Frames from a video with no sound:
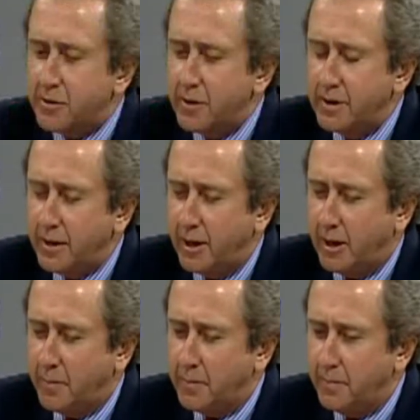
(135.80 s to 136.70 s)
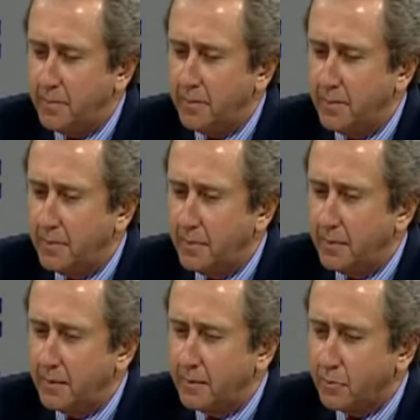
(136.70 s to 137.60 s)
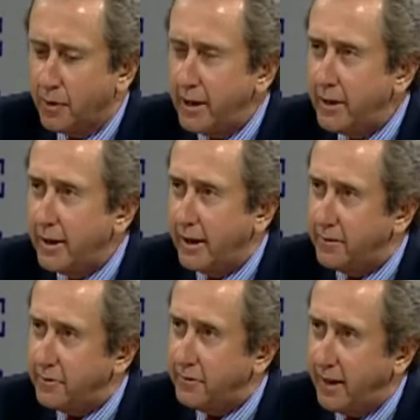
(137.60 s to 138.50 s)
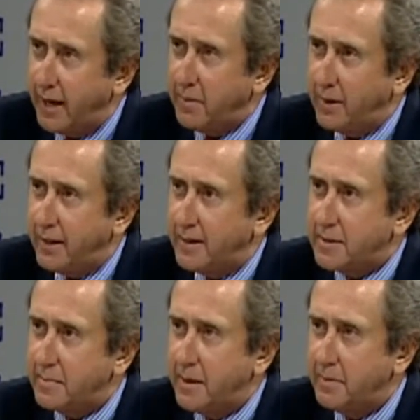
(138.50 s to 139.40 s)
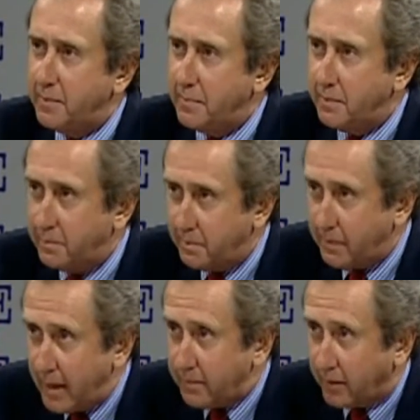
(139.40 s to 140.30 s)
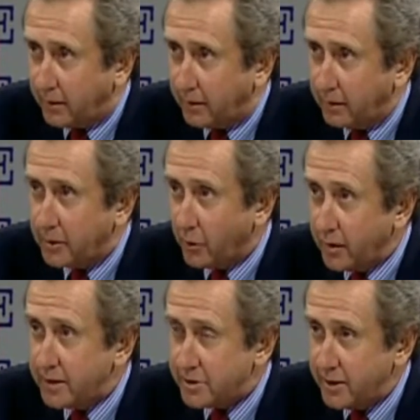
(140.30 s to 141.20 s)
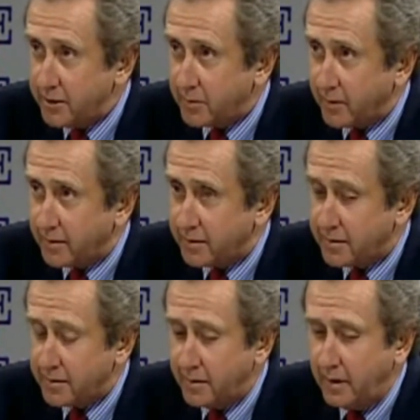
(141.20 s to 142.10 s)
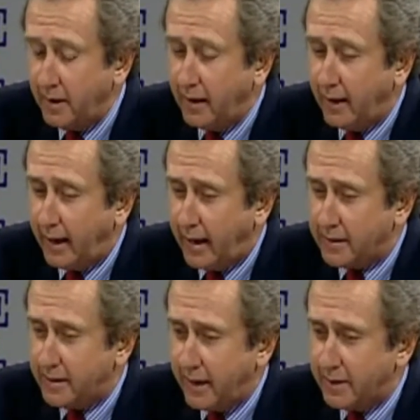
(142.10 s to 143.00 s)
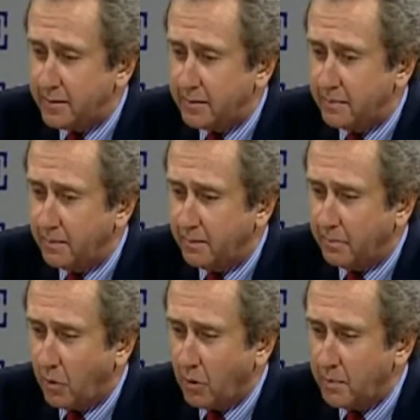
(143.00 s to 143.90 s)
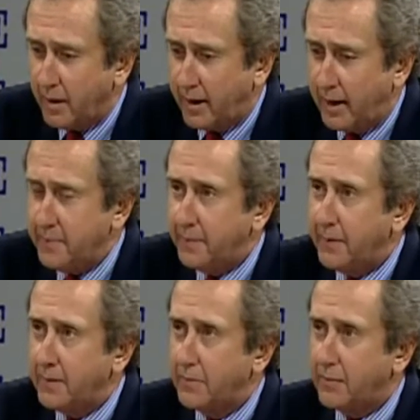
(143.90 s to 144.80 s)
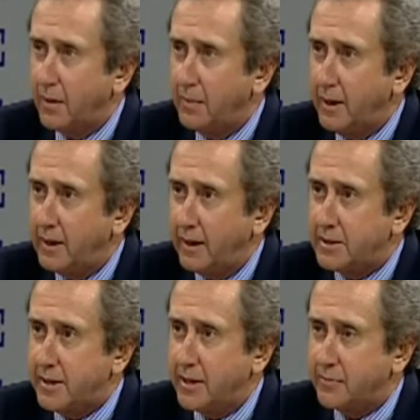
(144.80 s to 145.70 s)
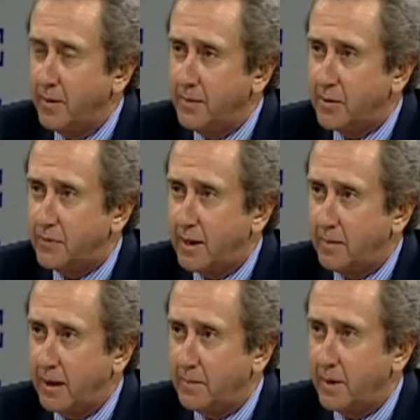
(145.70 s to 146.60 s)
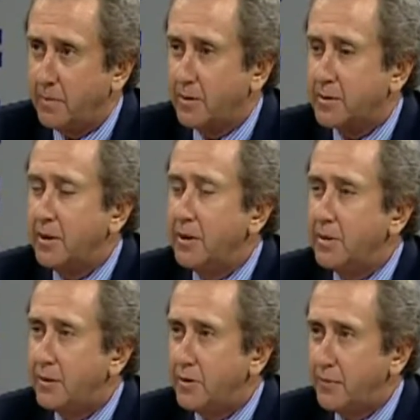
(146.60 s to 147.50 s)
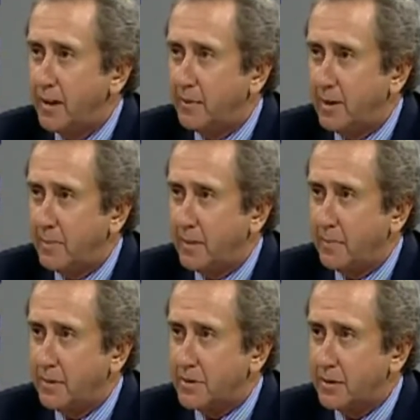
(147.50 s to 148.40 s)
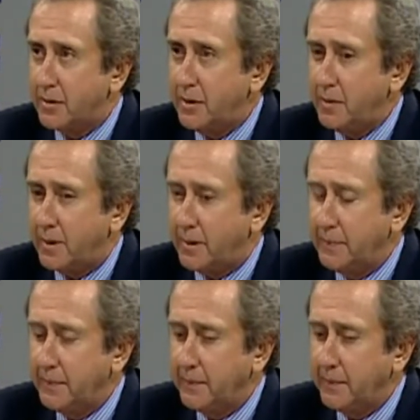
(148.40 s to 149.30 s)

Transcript: is going to help reunite families, I mean, people, your constituents, and get more money from the United States, from the family members, to the family members in Cuba,